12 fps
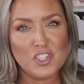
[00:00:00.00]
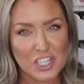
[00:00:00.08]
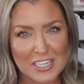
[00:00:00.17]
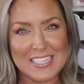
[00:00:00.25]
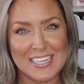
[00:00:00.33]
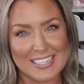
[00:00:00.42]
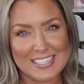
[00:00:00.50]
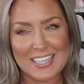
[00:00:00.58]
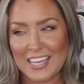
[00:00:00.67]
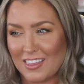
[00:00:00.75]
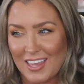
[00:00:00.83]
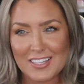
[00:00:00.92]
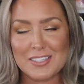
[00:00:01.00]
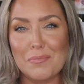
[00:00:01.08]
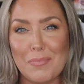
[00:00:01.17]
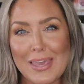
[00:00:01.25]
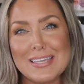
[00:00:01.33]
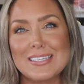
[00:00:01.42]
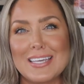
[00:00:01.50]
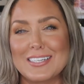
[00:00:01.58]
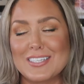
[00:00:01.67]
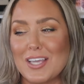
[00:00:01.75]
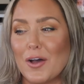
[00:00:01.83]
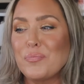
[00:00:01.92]
genius like that's
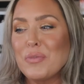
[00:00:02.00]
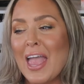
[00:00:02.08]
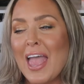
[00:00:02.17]
amazing so